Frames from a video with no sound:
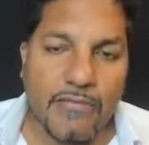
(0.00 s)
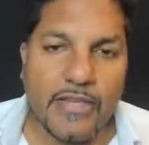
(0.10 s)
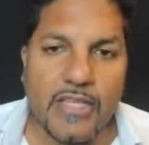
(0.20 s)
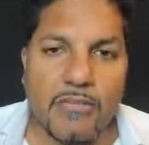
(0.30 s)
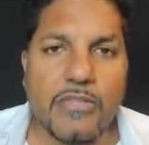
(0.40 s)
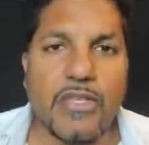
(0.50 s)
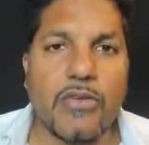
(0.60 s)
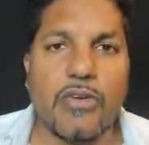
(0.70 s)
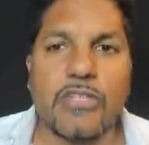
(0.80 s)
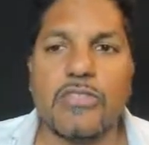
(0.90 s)
For example,
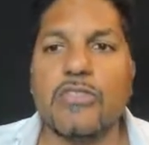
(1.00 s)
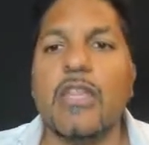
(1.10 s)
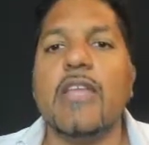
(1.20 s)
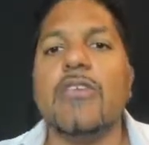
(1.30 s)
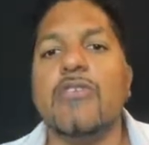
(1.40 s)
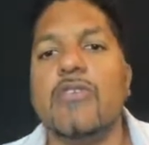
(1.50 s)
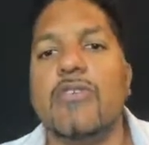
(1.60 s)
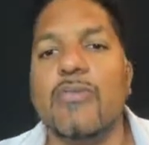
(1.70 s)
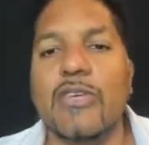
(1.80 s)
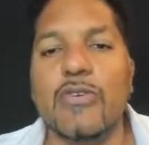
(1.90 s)
in order to do that,
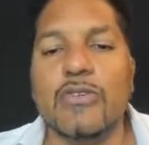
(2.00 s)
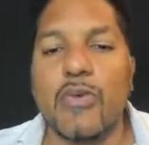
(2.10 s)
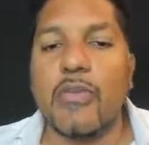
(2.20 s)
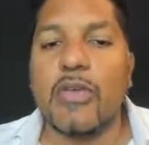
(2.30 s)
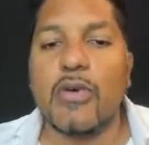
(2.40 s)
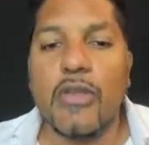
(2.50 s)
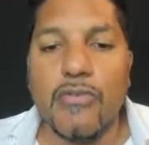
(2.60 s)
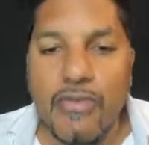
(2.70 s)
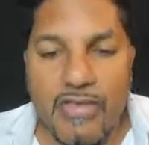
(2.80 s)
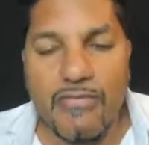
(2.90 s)
we use what we call a
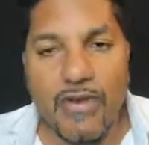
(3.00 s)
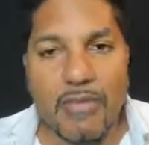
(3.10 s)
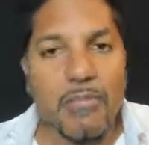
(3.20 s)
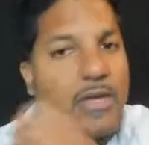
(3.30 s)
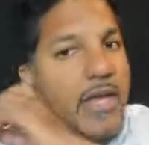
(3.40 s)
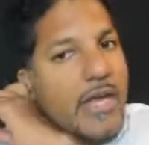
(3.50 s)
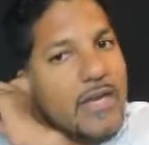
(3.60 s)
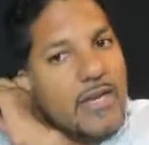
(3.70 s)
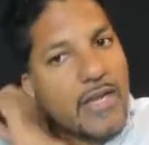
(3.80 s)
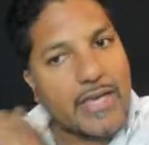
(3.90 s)
reframe.
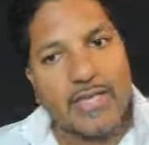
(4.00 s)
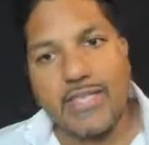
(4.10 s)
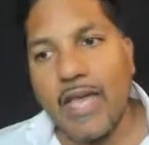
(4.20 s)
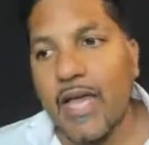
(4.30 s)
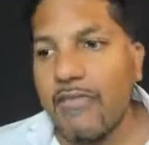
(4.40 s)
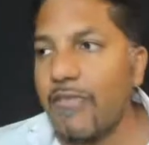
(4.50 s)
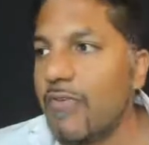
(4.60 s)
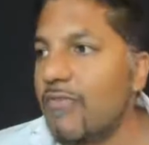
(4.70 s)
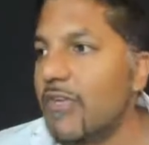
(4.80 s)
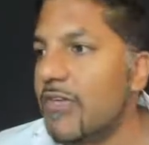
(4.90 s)
And like I say, I have a
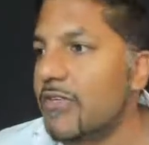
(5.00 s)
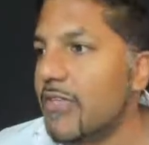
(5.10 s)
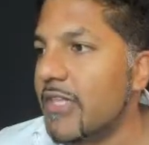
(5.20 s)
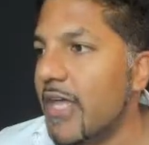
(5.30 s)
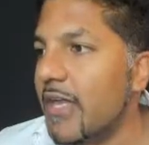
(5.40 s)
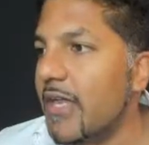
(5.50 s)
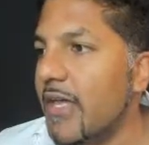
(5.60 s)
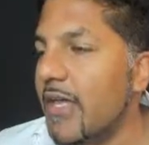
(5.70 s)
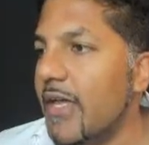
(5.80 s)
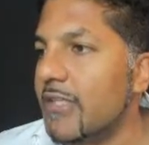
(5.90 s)
few videos on that
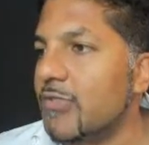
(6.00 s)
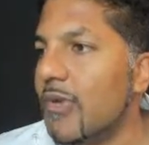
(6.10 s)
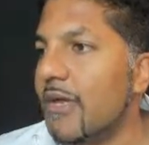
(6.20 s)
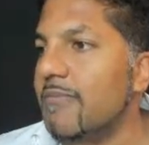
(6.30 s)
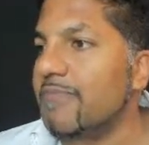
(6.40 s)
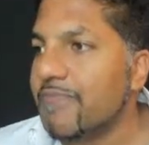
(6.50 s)
elsewhere.